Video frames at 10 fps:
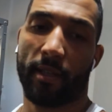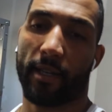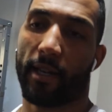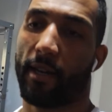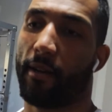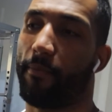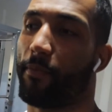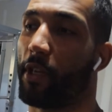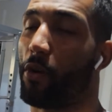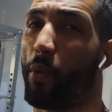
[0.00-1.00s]

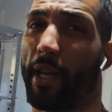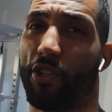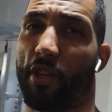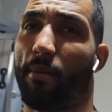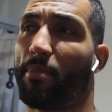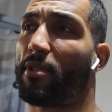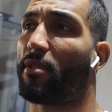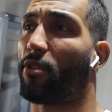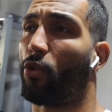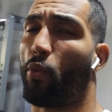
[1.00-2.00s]
weight
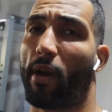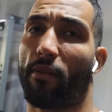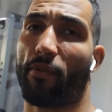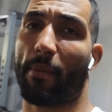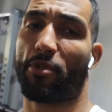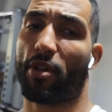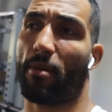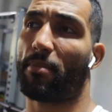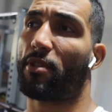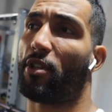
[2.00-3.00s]
jumps, through rep
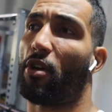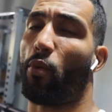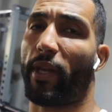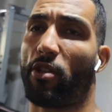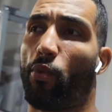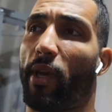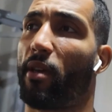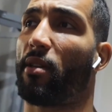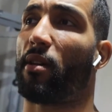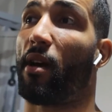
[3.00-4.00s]
jumps, week to
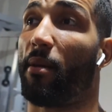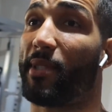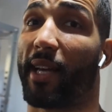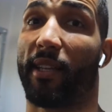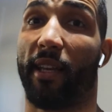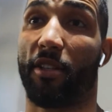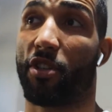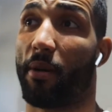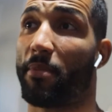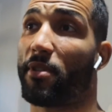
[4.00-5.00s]
week, technique
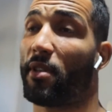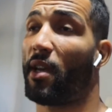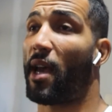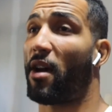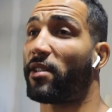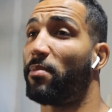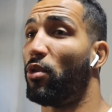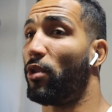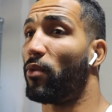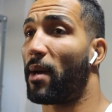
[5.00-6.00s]
jumps, how
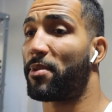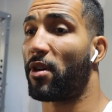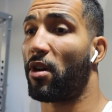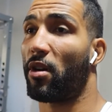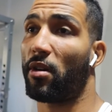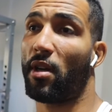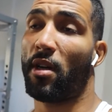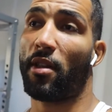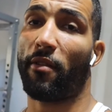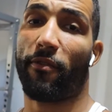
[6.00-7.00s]
smooth your reps are,
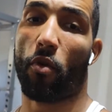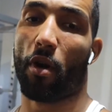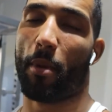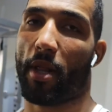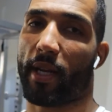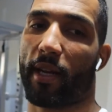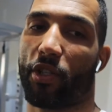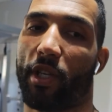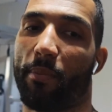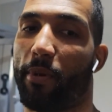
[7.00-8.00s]
the form, all that kind of
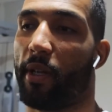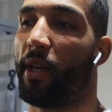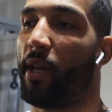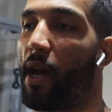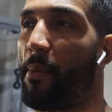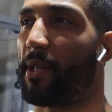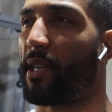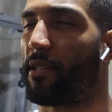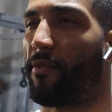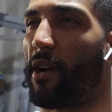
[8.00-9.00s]
shit. But
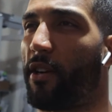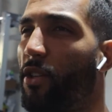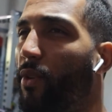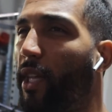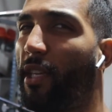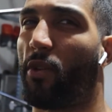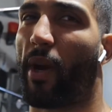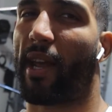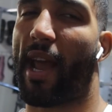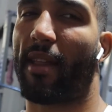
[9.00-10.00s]
intensifiers are a really easy way
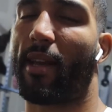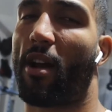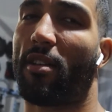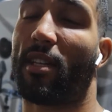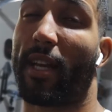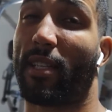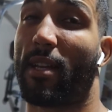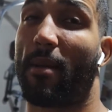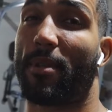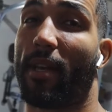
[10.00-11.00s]
to add that on to like a
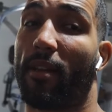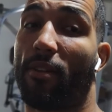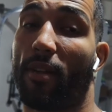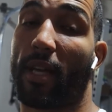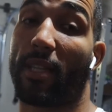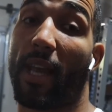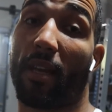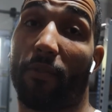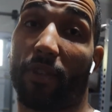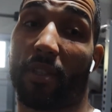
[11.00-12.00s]
top set or like the end
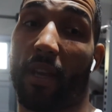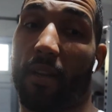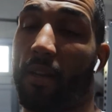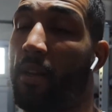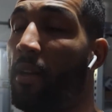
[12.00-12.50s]
of your set,